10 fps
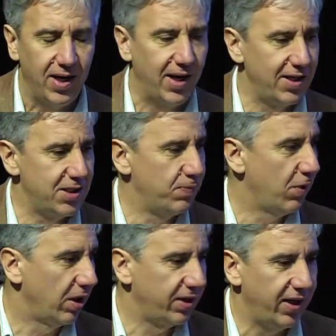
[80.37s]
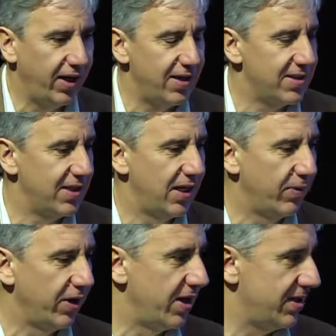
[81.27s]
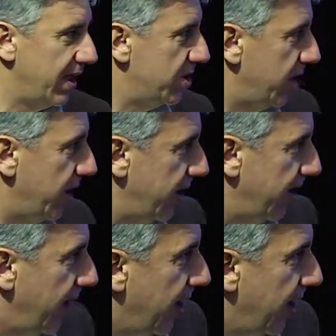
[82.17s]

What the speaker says: and it's plotted against urbanization.